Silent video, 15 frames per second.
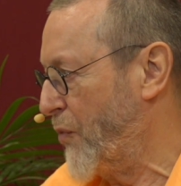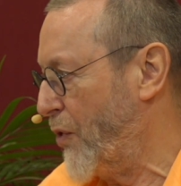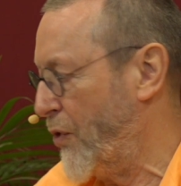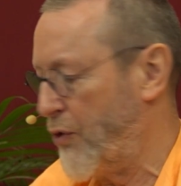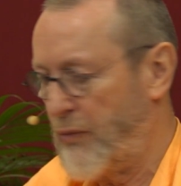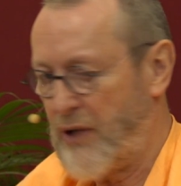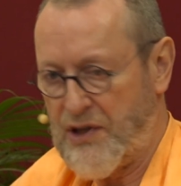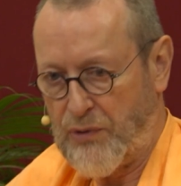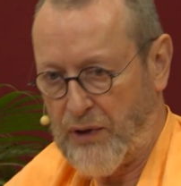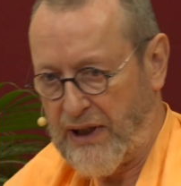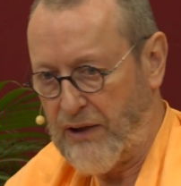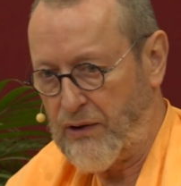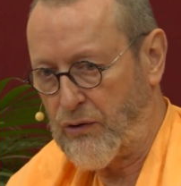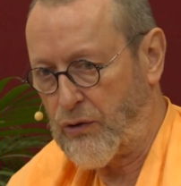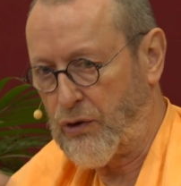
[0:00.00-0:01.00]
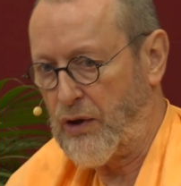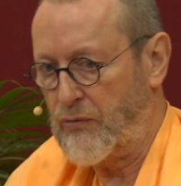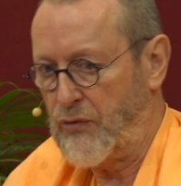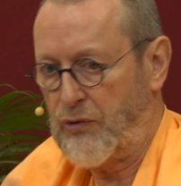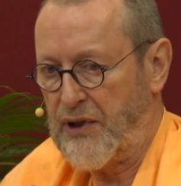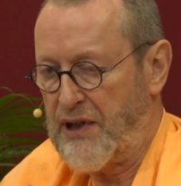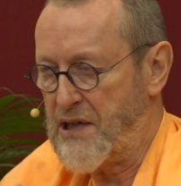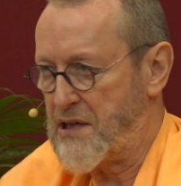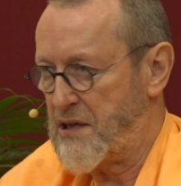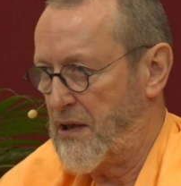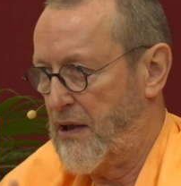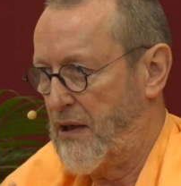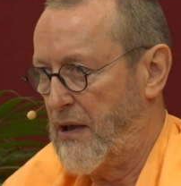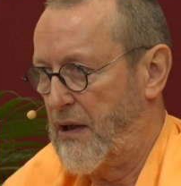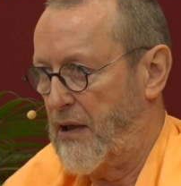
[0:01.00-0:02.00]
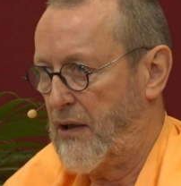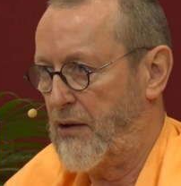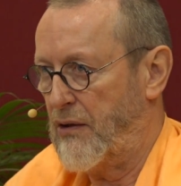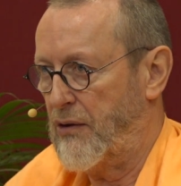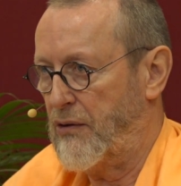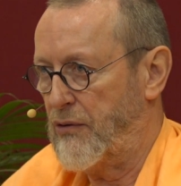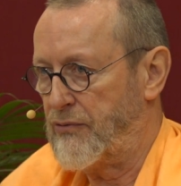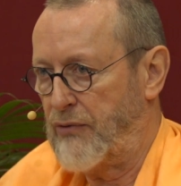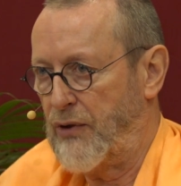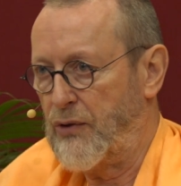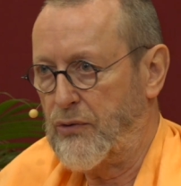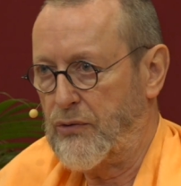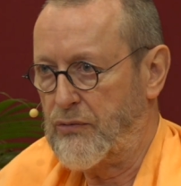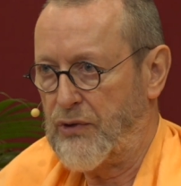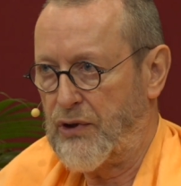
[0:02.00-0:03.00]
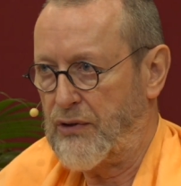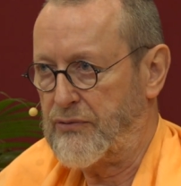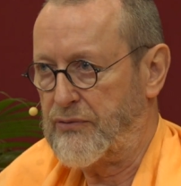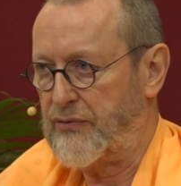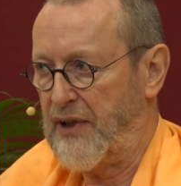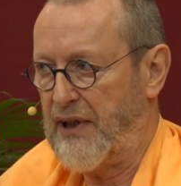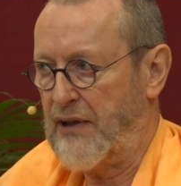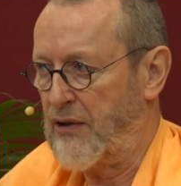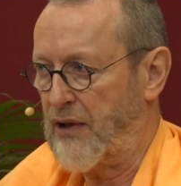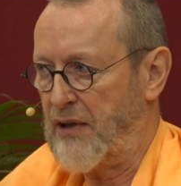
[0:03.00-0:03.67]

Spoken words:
Otherwise you cannot come to this flow of inner